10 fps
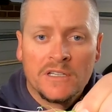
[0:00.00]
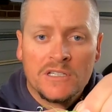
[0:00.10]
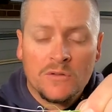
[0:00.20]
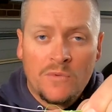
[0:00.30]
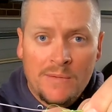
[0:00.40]

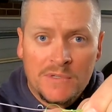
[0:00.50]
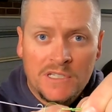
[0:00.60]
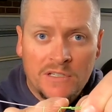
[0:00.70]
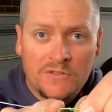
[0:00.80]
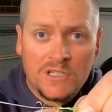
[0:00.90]
to the wraps
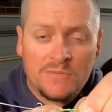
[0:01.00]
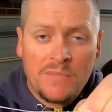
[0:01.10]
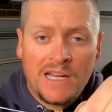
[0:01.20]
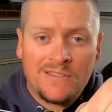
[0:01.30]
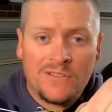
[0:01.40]
that you've just
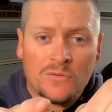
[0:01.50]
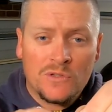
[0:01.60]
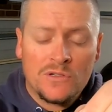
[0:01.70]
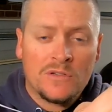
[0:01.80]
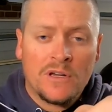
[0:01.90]
made for the
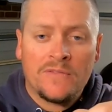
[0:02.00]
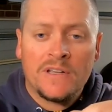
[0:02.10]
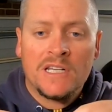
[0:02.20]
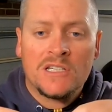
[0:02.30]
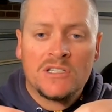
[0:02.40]
Rizzuto
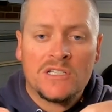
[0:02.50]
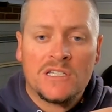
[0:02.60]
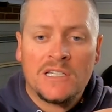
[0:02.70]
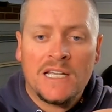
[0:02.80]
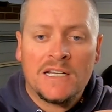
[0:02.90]
finish, just
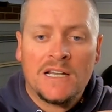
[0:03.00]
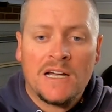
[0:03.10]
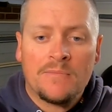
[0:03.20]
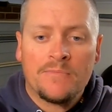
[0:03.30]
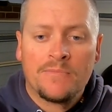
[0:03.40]
to neaten it
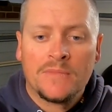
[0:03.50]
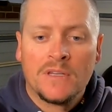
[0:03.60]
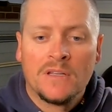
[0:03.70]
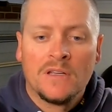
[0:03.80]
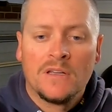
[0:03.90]
up.
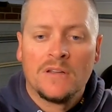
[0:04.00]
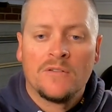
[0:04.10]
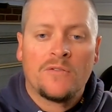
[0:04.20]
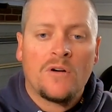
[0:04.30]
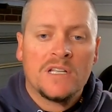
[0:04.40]

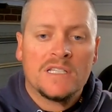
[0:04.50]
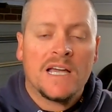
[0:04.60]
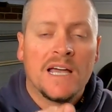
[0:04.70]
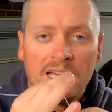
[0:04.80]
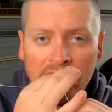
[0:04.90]
Find your
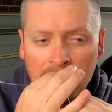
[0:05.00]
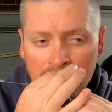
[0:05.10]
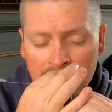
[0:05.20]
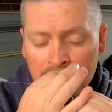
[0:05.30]
tag end.